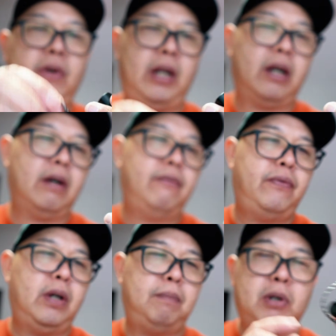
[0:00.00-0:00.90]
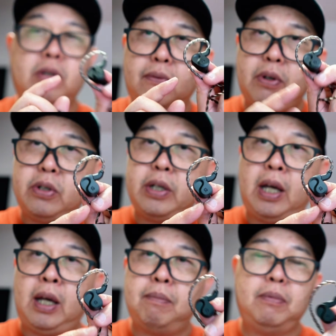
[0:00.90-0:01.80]
of fit and comfort, because of the
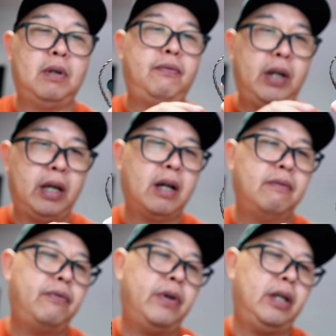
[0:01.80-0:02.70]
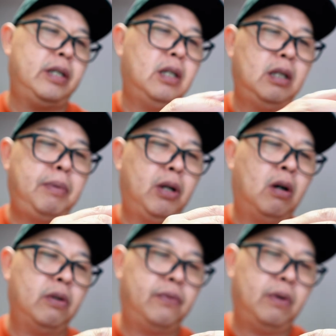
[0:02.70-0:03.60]
shape, the fit and comfort is a little bit
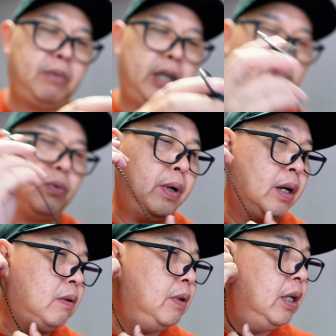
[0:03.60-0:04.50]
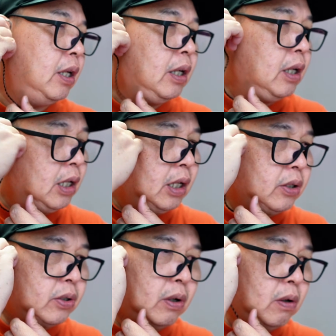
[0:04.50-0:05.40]
odd for me as well.
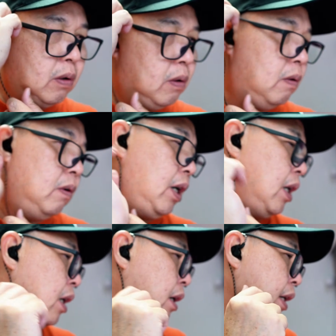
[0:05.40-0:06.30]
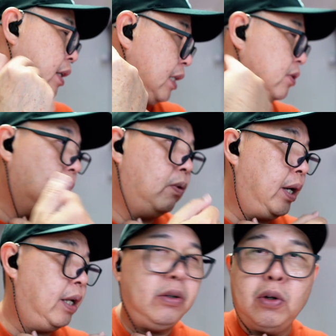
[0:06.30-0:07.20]
So it does go
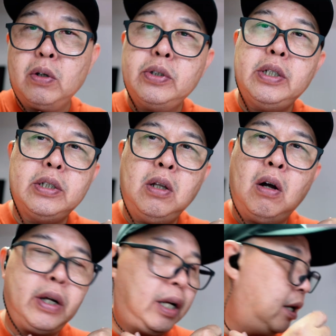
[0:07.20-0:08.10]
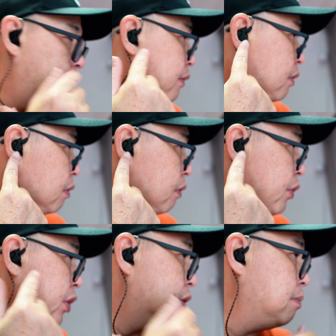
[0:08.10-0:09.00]
in. Nozzle is long enough to
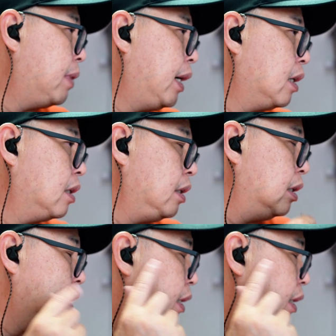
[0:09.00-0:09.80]
reach my ear